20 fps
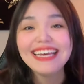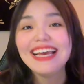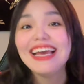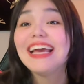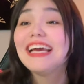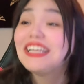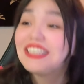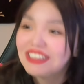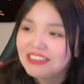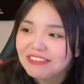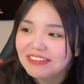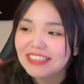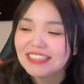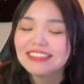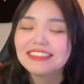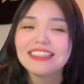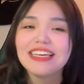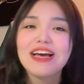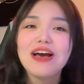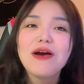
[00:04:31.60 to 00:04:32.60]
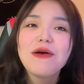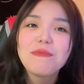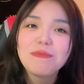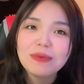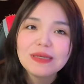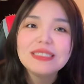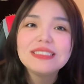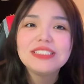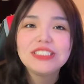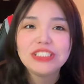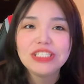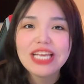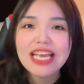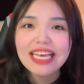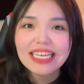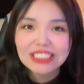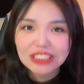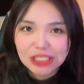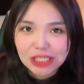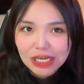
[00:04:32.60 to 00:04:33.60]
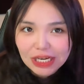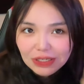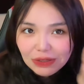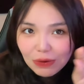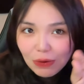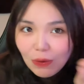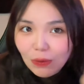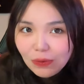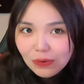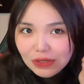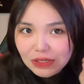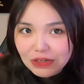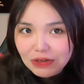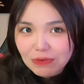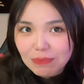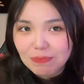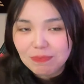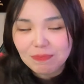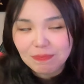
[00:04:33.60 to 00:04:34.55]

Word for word: Anyways, but she, she cut a hole in her